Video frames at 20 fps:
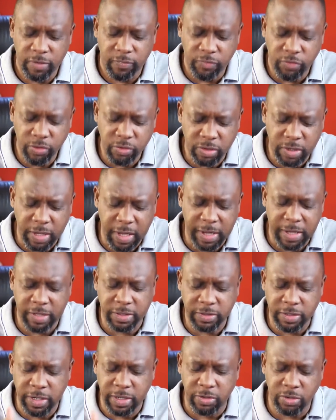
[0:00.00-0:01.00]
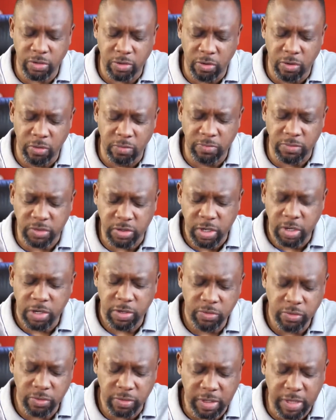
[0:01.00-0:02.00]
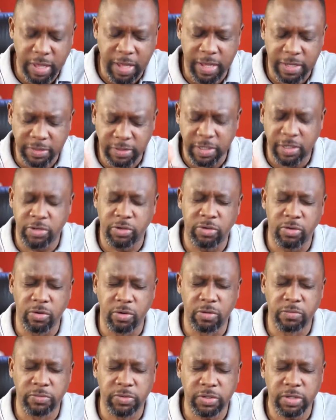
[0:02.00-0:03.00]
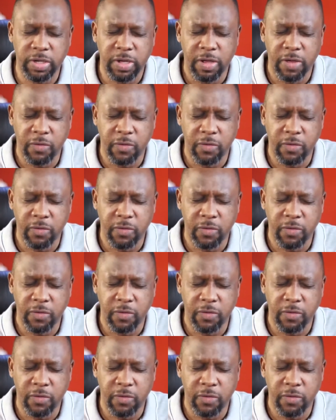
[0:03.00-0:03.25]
New cars and new homes. New cars and new homes.